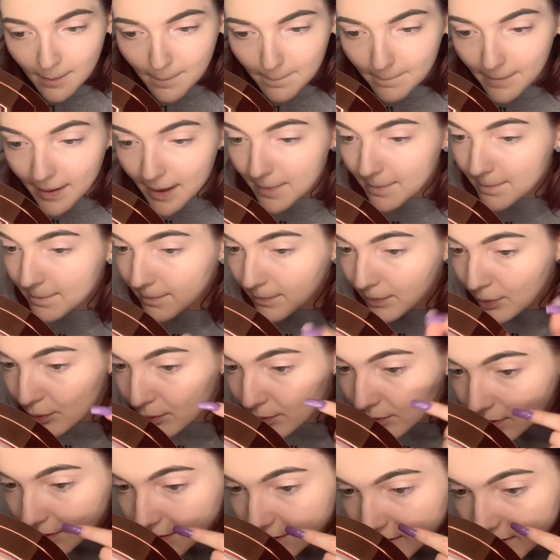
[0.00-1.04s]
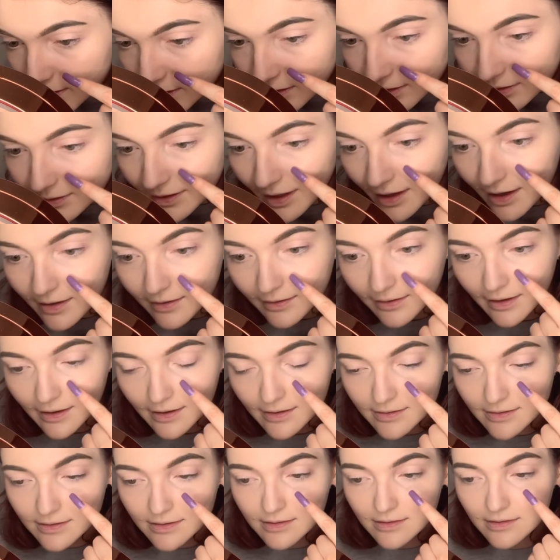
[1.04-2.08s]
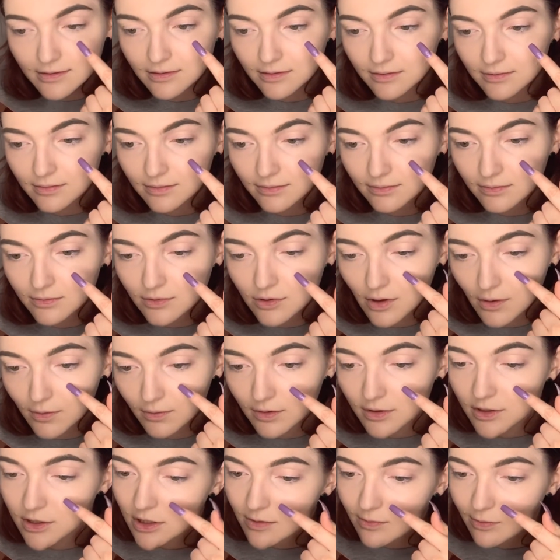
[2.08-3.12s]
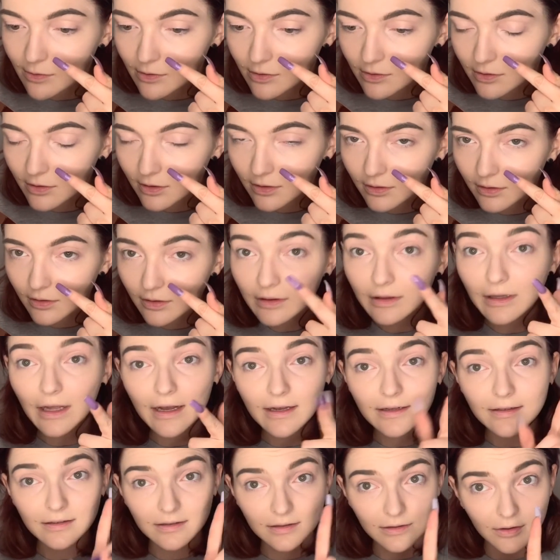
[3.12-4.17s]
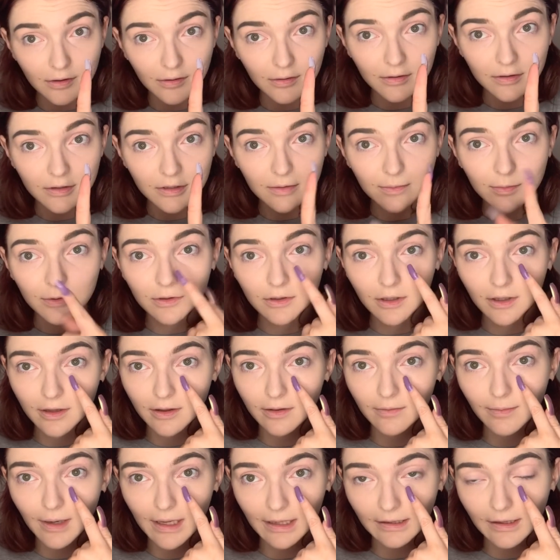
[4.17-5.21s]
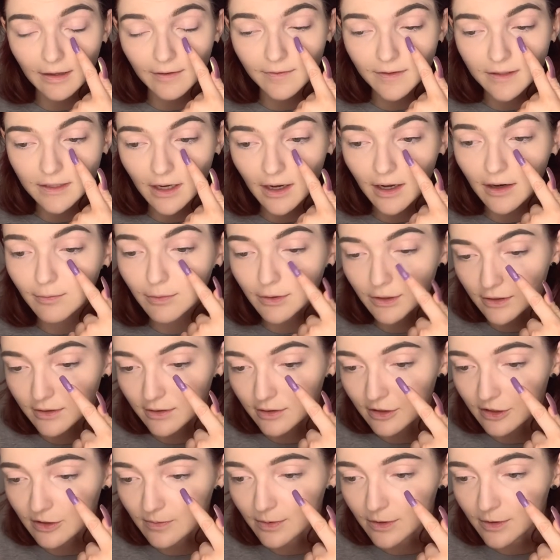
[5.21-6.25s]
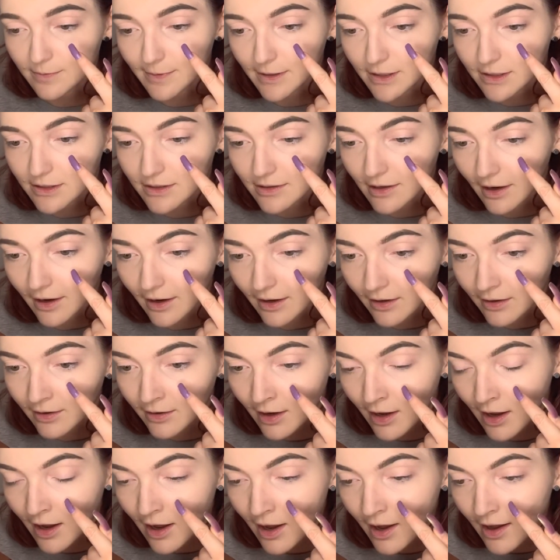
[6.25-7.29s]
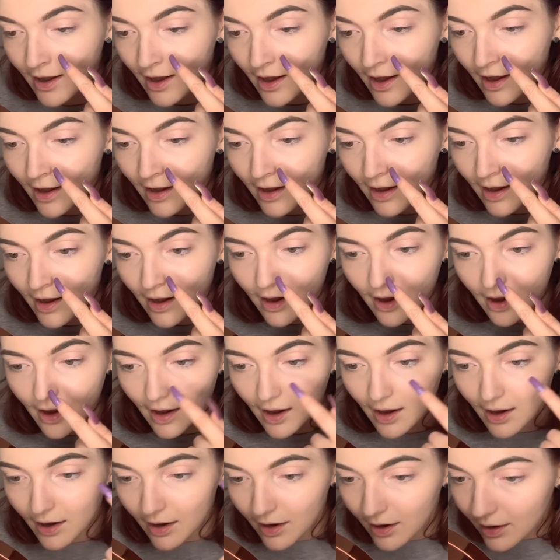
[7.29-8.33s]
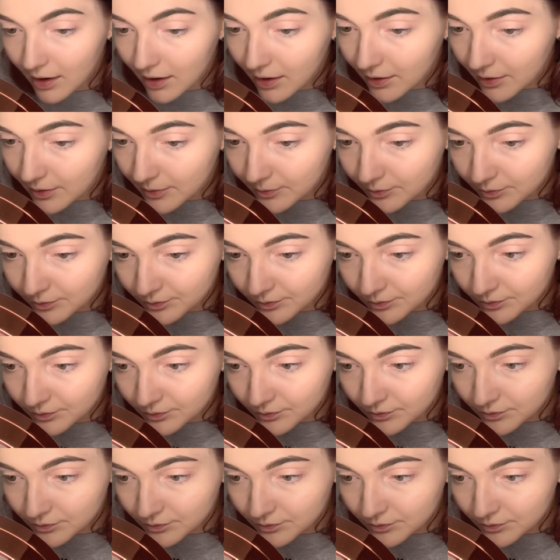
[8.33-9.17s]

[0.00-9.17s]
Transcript: my pores look a lot less noticeable, less noticeable on my left side, which is a super sponge side. Um,